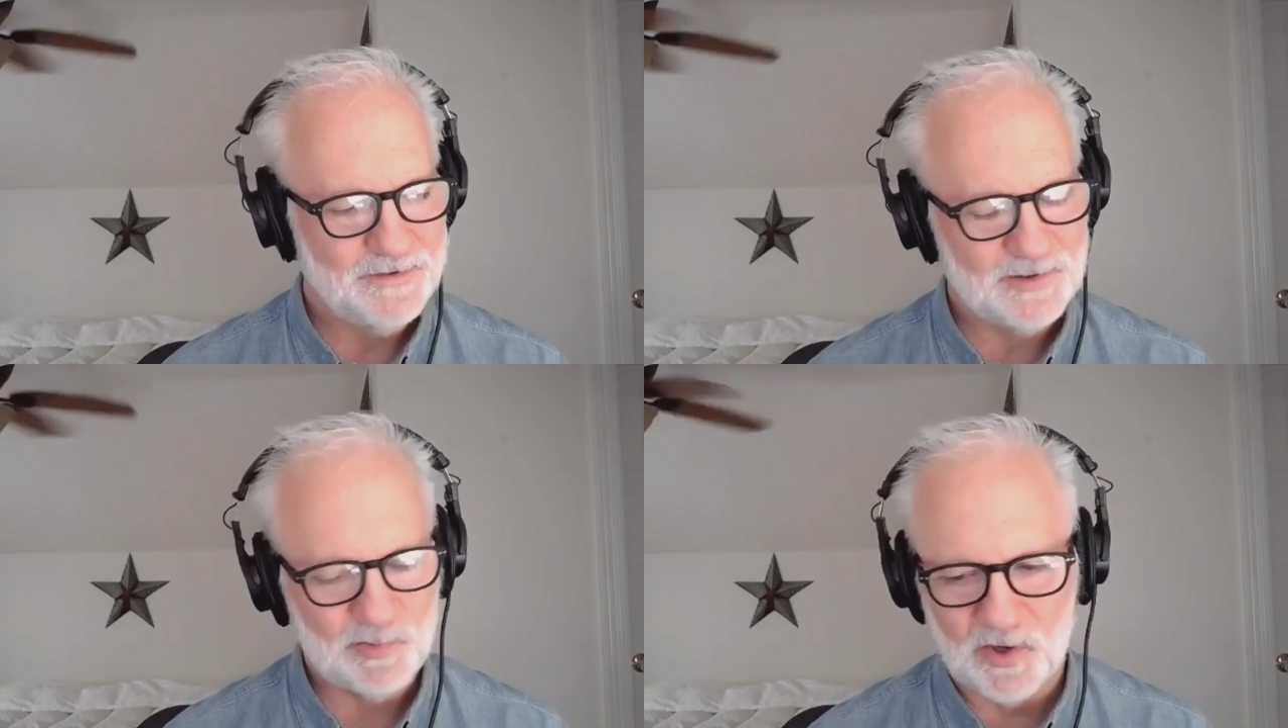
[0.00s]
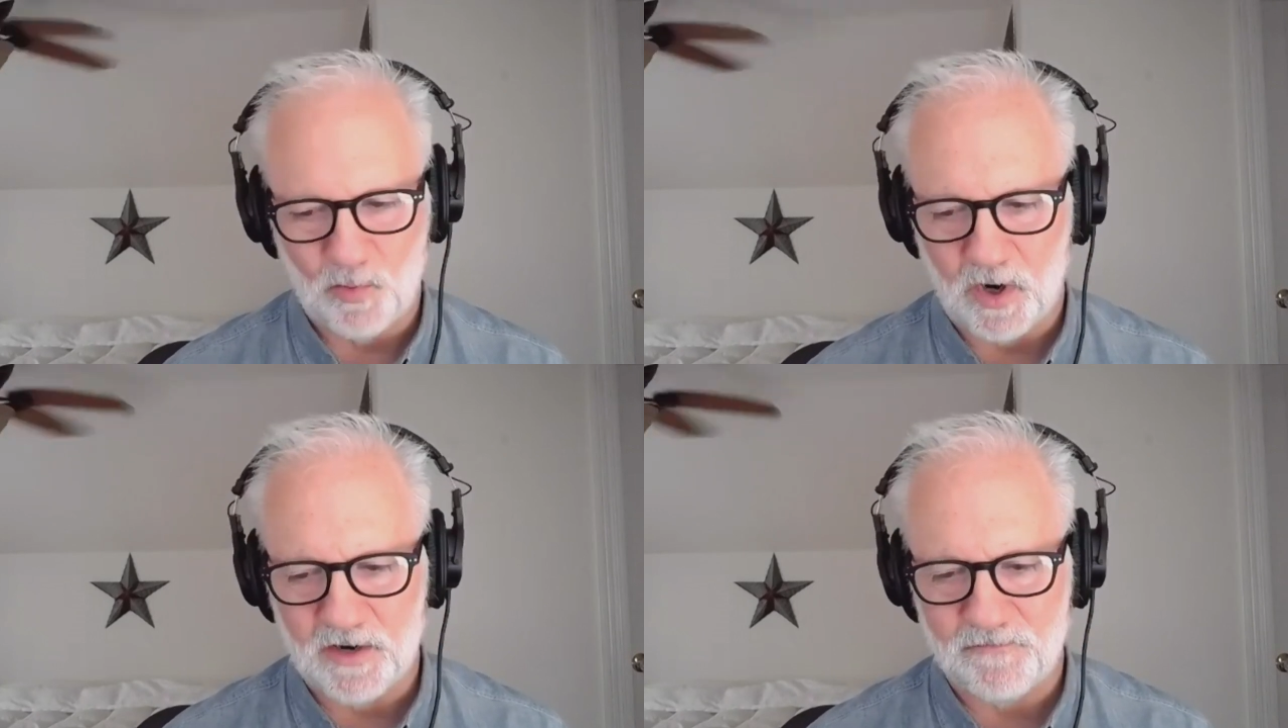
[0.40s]
just
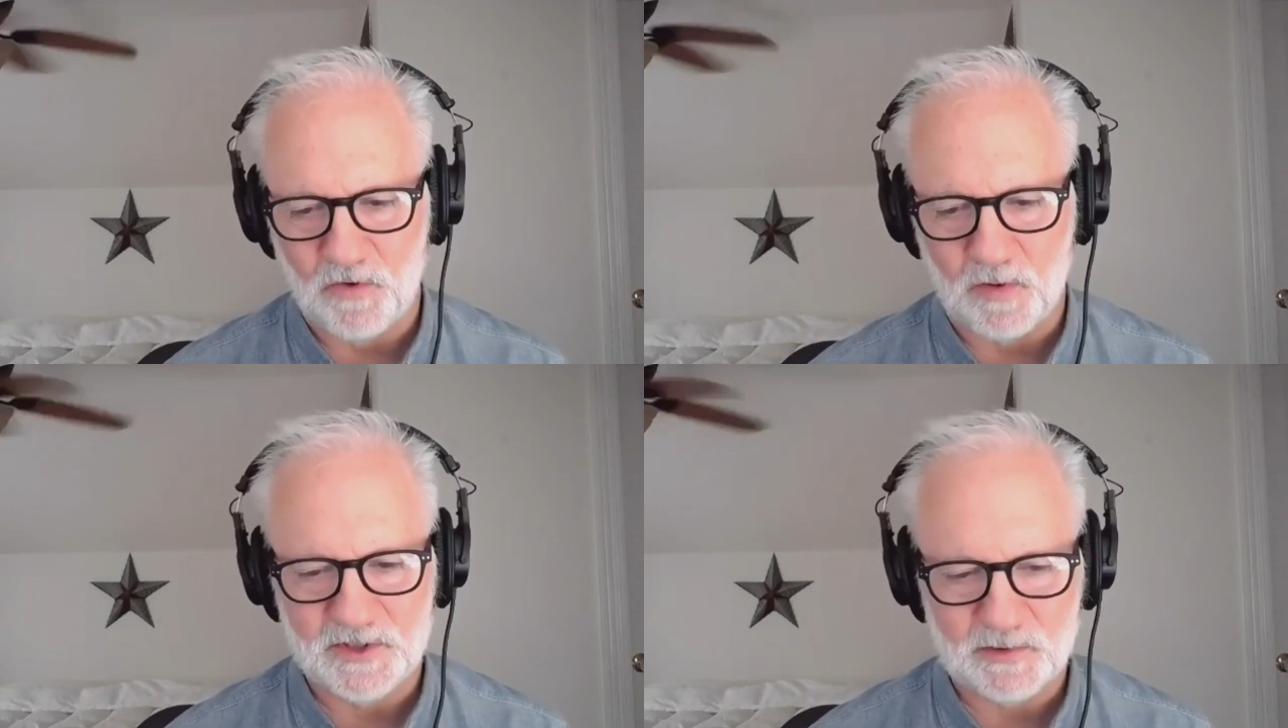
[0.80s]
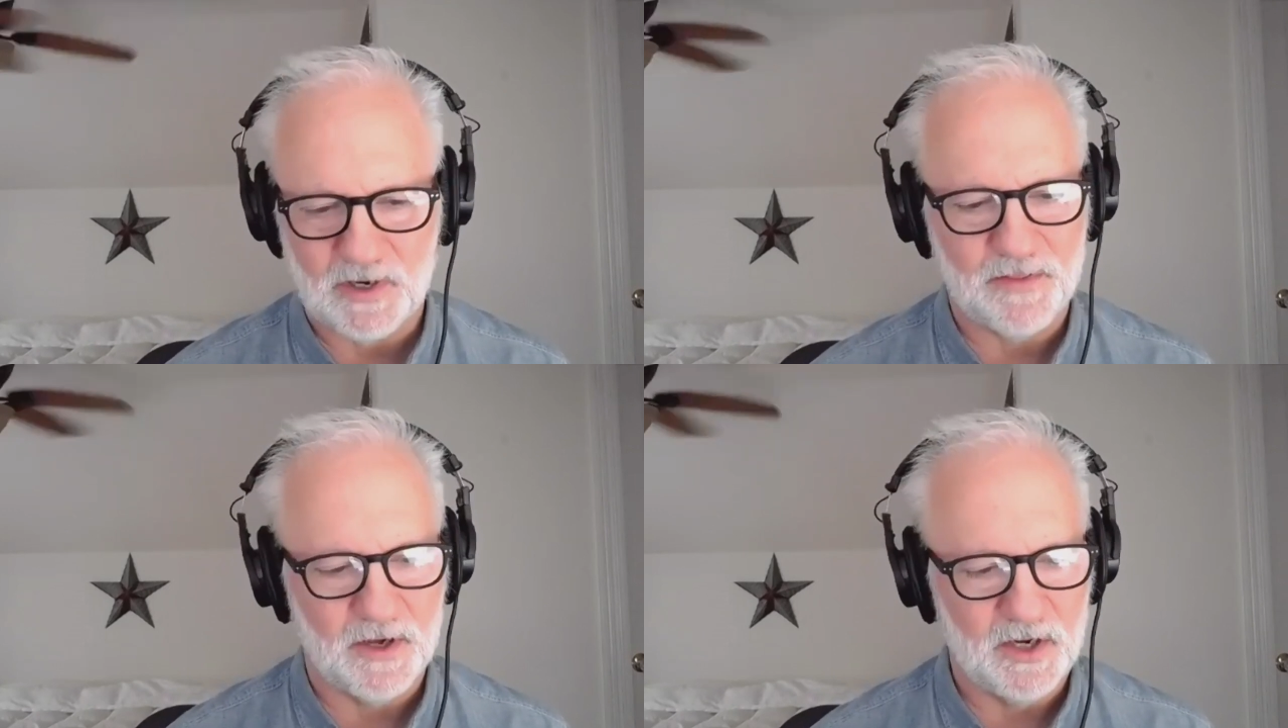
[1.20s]
wasn't working for me. So
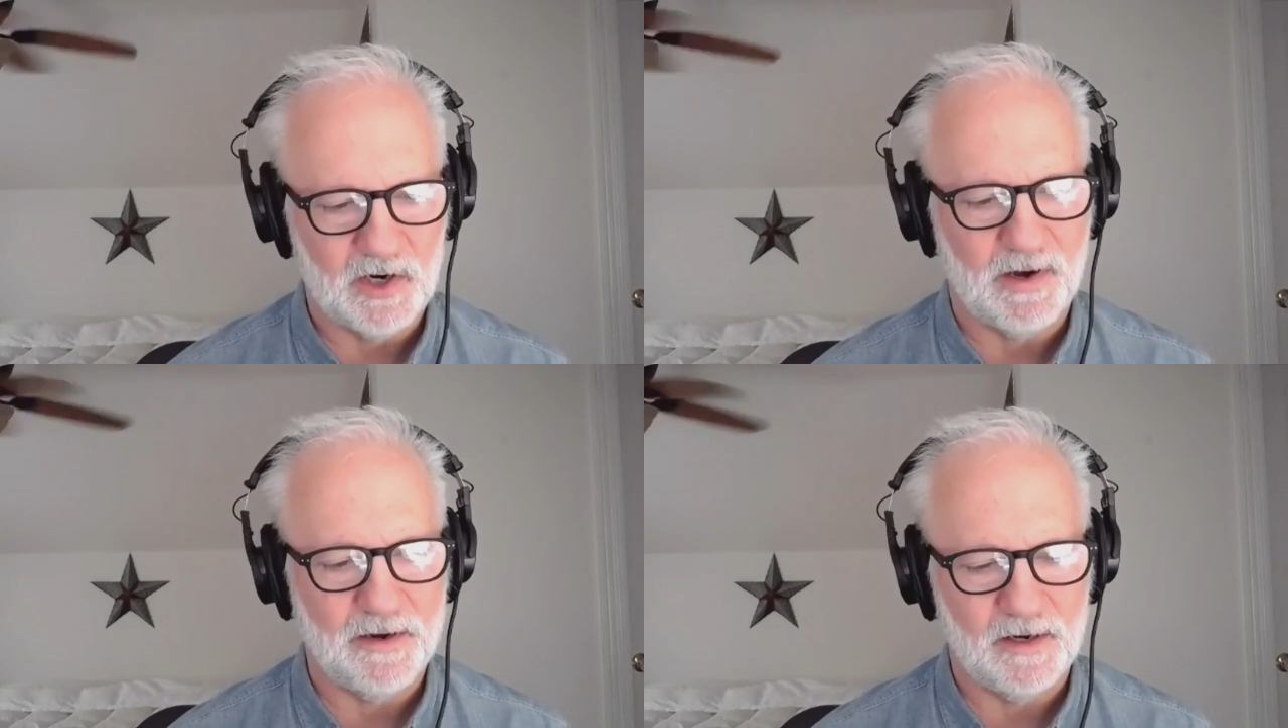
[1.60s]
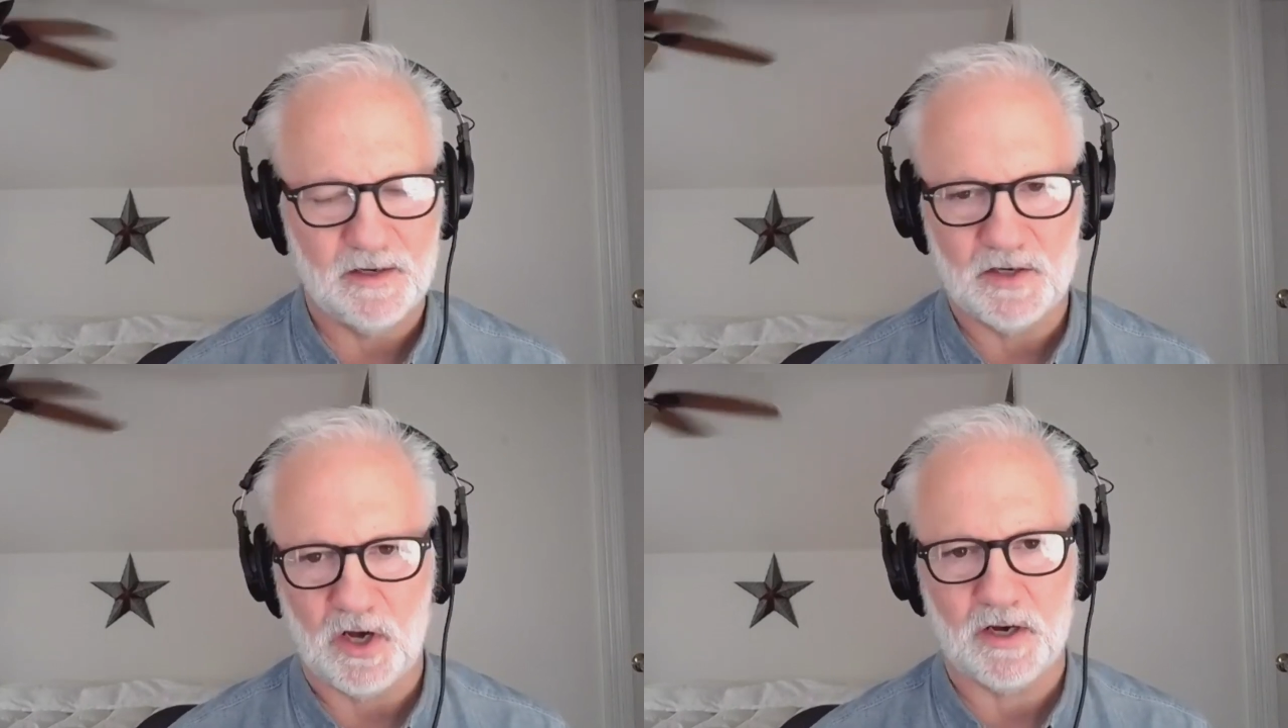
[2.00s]
I thought, you know, I need
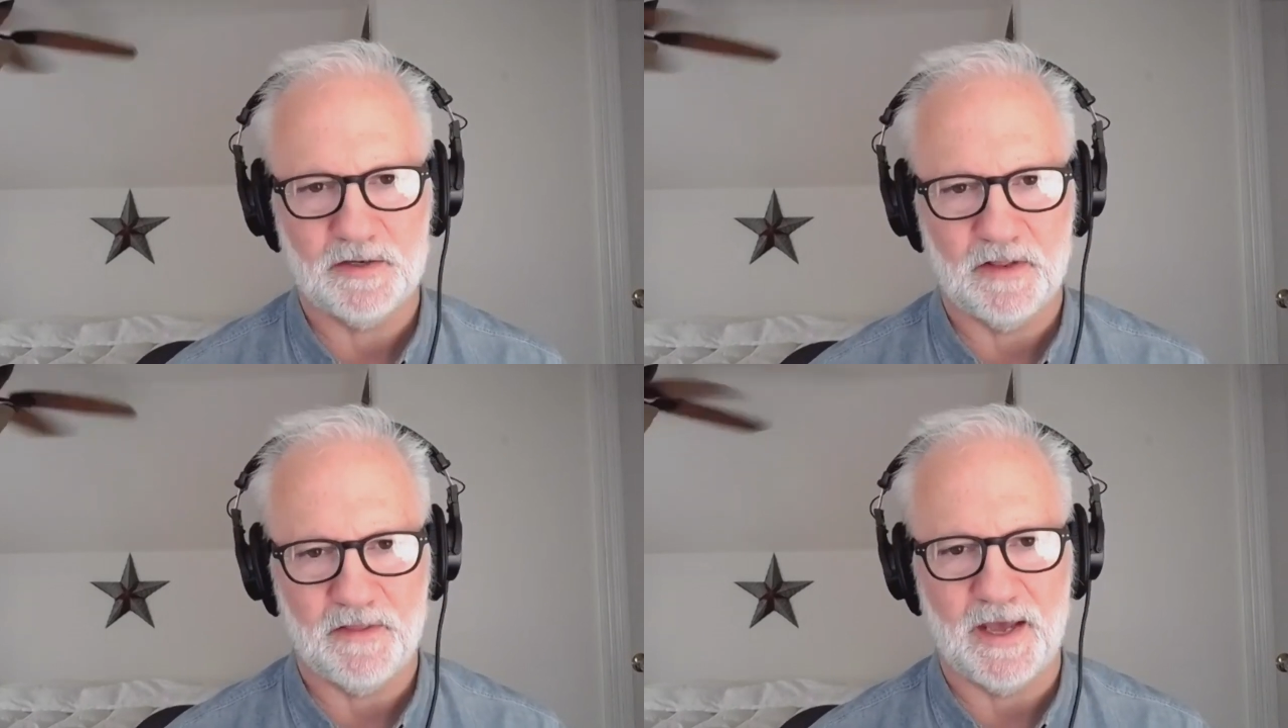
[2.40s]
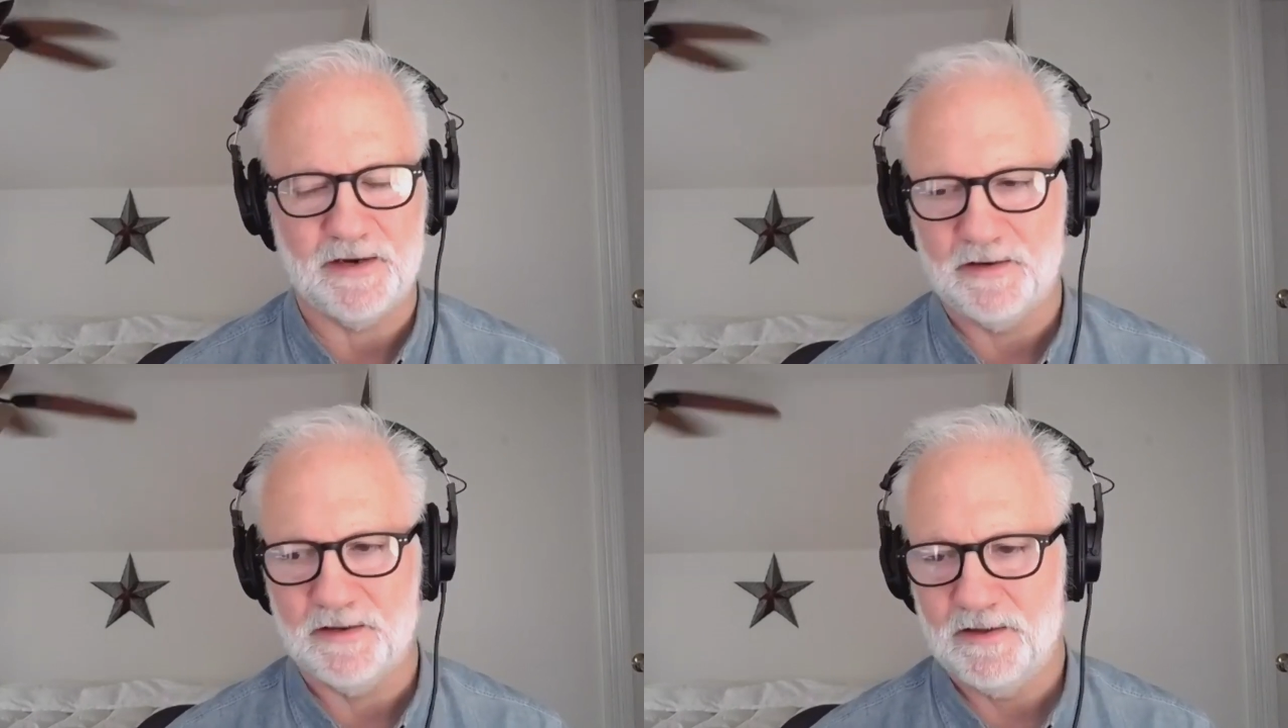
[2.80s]
to talk to
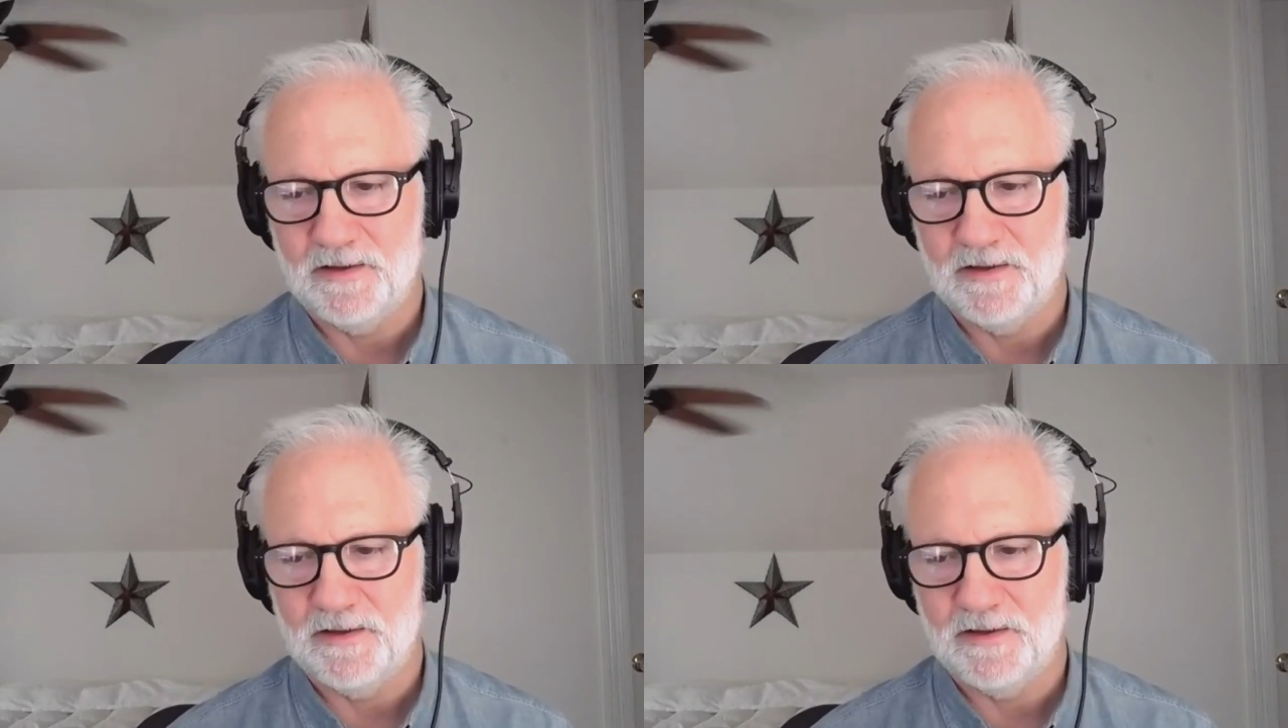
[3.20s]
that